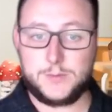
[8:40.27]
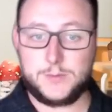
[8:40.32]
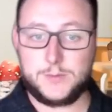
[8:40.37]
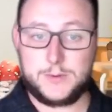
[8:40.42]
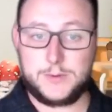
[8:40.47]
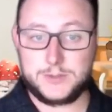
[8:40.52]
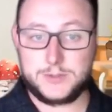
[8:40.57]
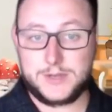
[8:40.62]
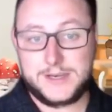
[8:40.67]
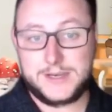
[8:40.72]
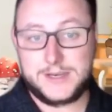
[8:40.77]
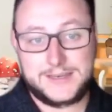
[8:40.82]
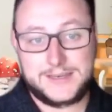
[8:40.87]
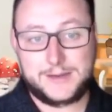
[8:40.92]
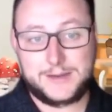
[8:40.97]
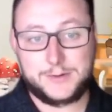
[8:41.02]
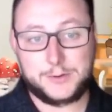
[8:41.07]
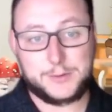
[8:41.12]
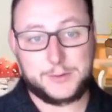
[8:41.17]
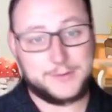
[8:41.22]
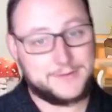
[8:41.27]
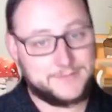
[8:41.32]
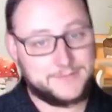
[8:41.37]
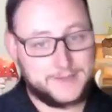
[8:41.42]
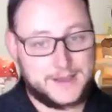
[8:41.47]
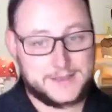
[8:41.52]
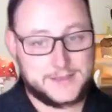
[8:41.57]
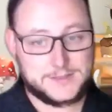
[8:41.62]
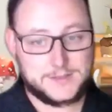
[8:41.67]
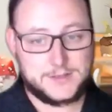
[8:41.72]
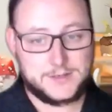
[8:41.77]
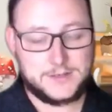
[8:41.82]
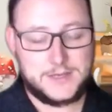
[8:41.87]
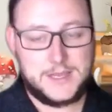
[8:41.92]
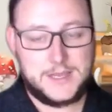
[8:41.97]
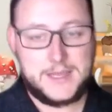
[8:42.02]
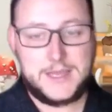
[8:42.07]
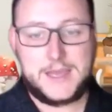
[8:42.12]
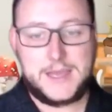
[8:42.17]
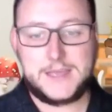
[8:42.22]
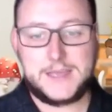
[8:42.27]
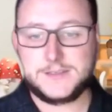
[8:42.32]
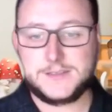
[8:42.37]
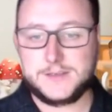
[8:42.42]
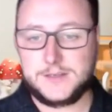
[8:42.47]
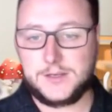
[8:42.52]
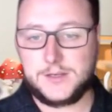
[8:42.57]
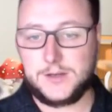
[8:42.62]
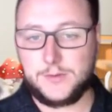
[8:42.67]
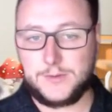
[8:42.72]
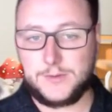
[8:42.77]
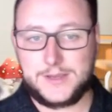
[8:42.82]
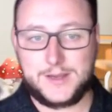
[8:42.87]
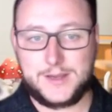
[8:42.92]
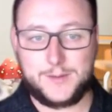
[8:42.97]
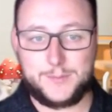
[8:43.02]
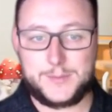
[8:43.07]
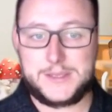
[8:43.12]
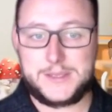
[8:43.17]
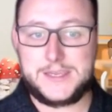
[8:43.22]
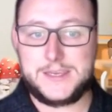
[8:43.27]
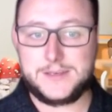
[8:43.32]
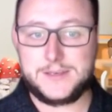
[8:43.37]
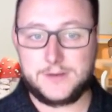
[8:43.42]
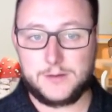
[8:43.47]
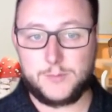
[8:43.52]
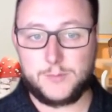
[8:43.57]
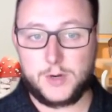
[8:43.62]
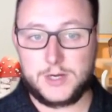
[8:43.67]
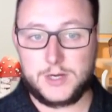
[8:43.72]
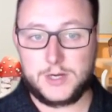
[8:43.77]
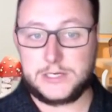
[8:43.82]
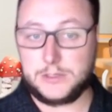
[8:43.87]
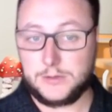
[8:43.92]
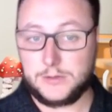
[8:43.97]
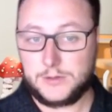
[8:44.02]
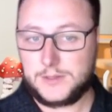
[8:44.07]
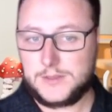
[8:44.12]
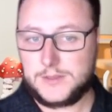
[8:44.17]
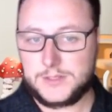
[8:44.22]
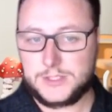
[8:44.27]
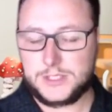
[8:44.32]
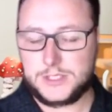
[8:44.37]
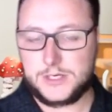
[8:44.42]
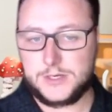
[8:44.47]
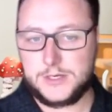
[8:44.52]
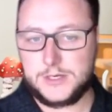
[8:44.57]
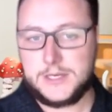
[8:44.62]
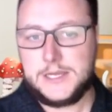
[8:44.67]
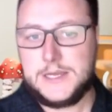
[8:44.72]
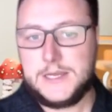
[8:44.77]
We were trending down a little bit faster as, we kind of peaked our market early this year.